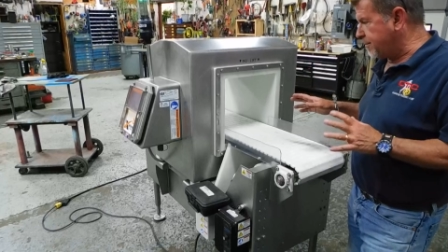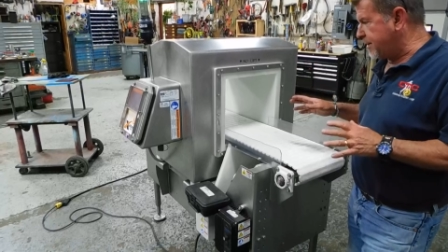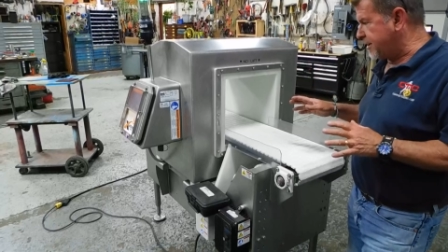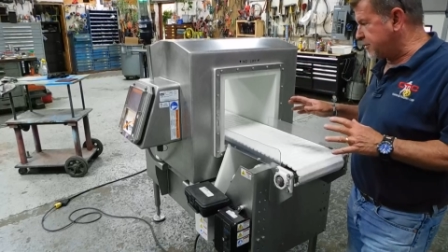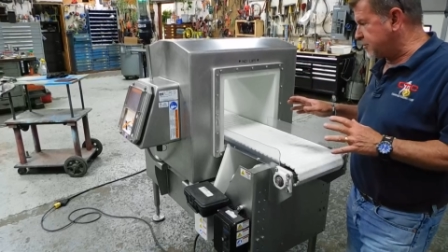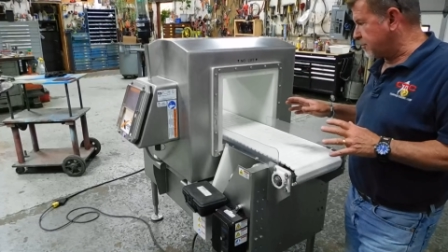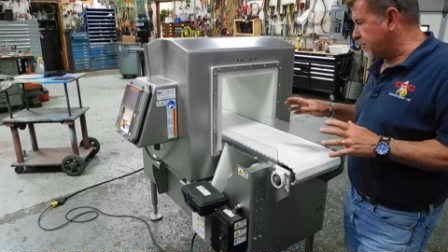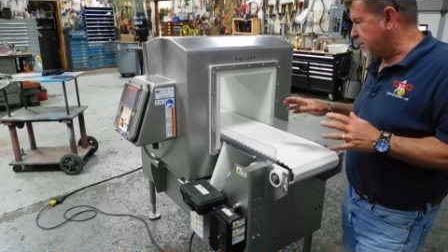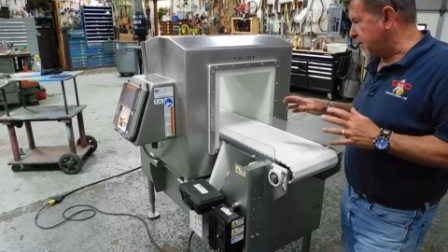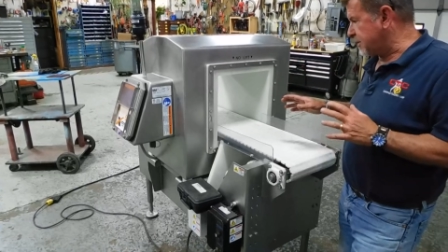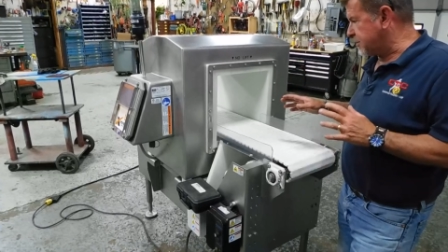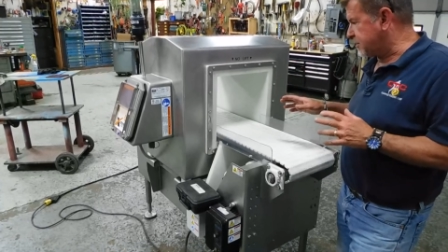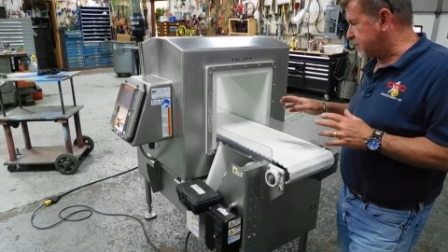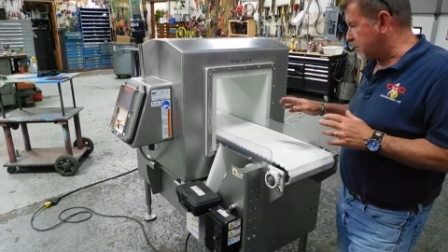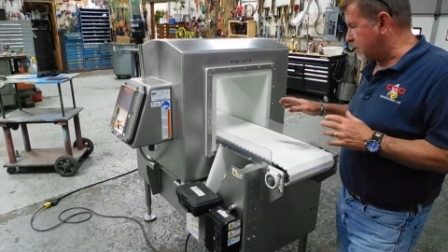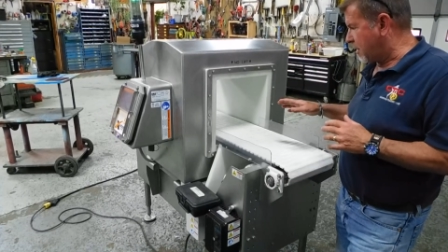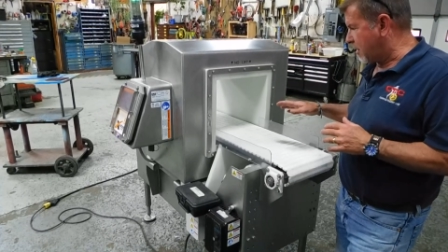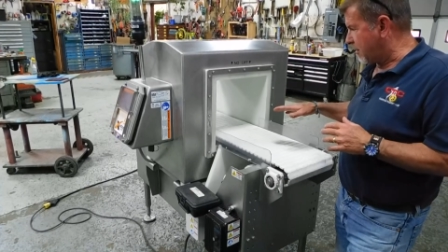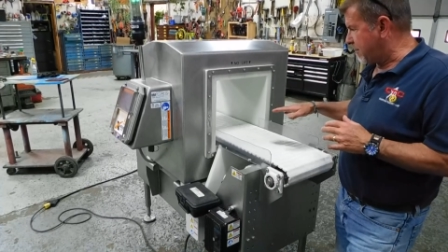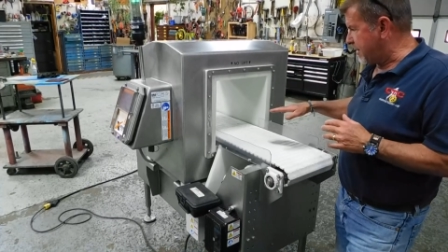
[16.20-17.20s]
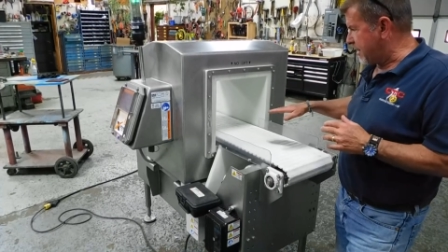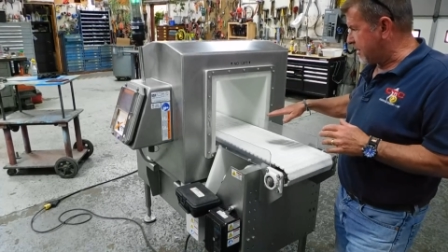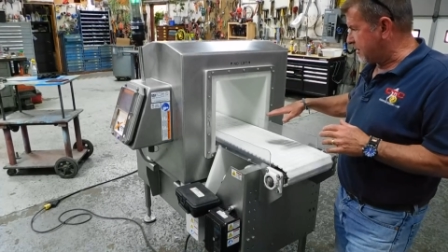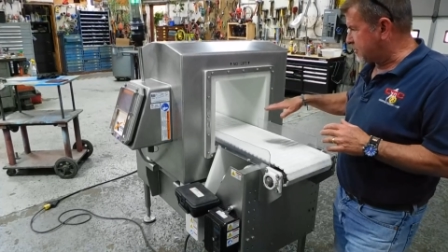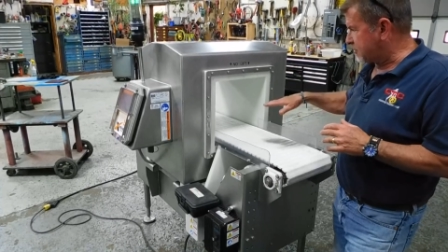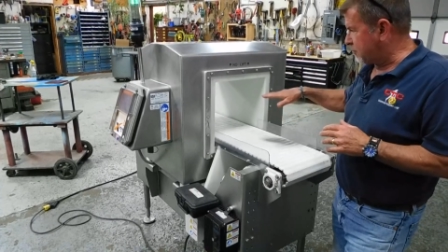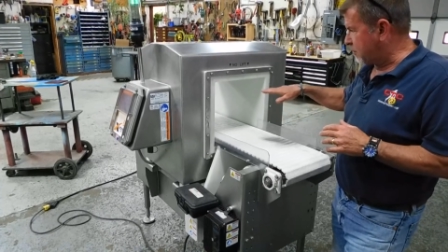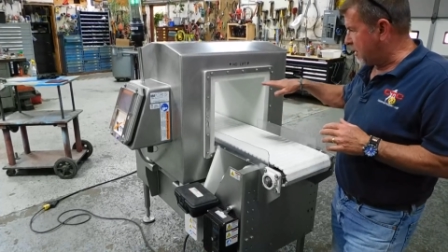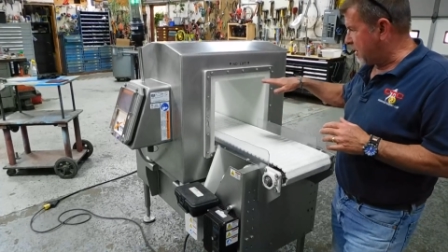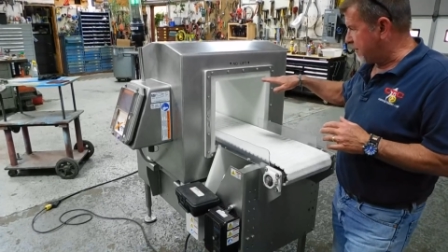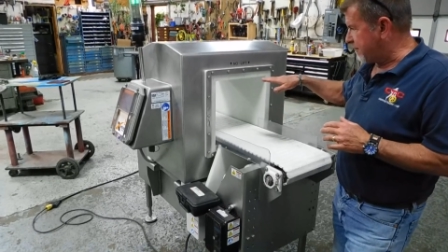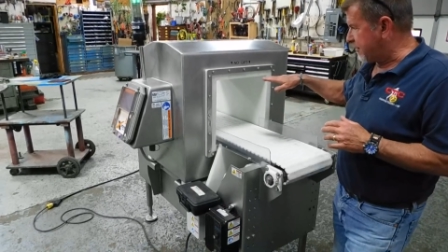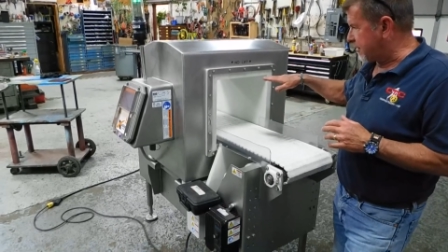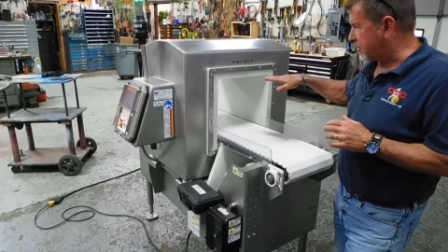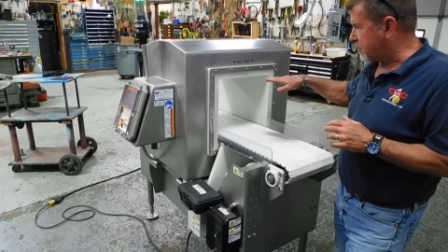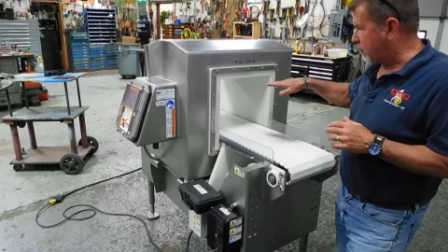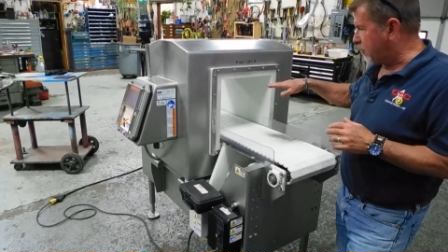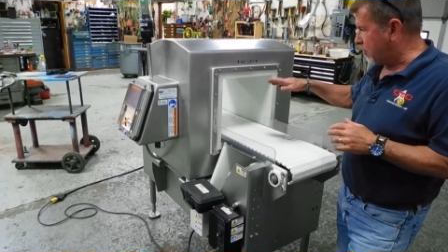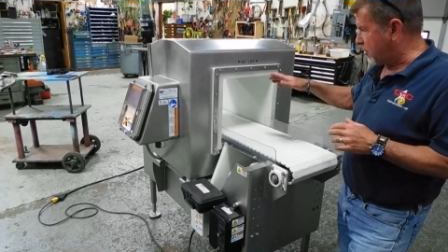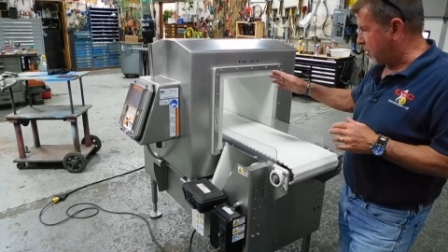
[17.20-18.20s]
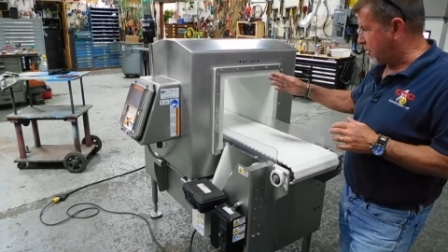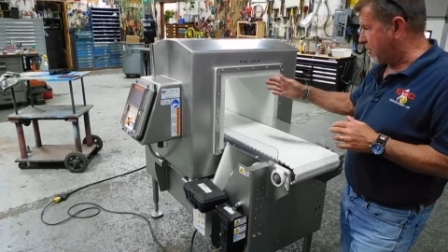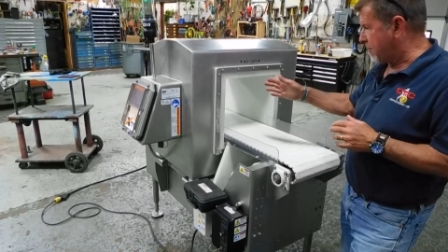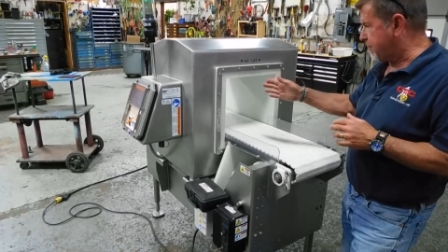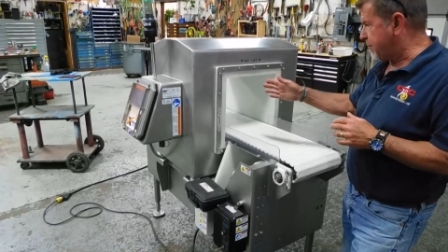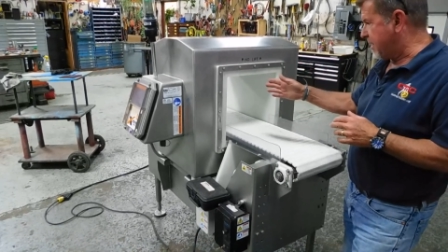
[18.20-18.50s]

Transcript: measurements are about 12 1/4